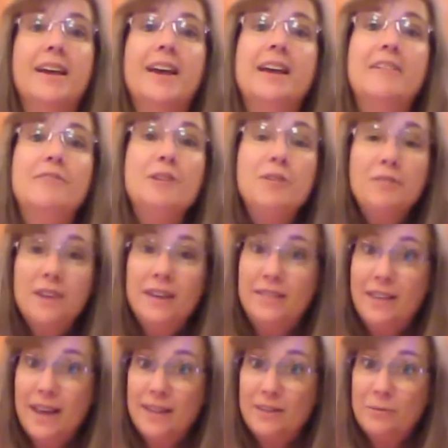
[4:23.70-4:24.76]
If you think
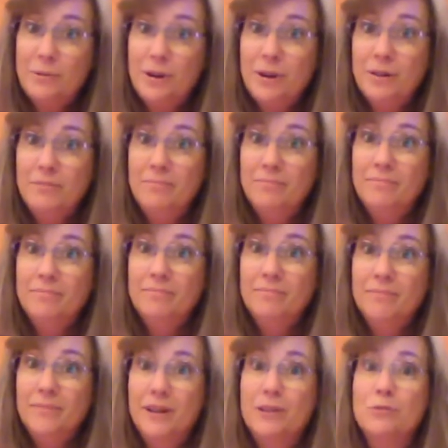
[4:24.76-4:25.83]
that's weird,
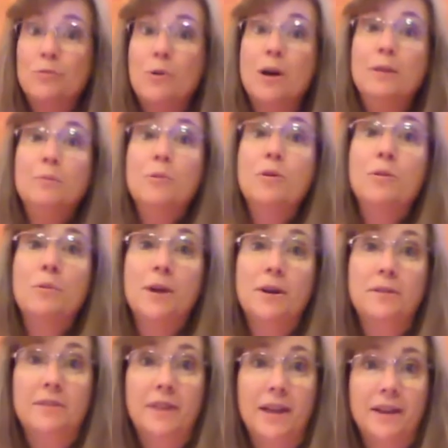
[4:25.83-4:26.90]
here's one more
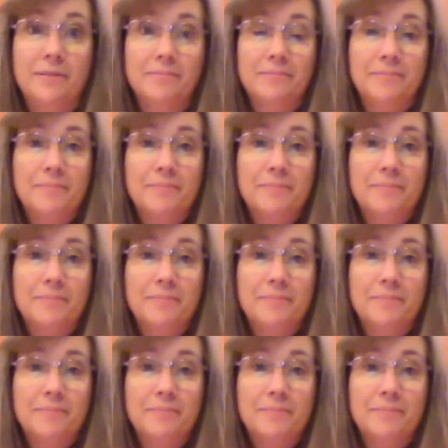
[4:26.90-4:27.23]
weird thing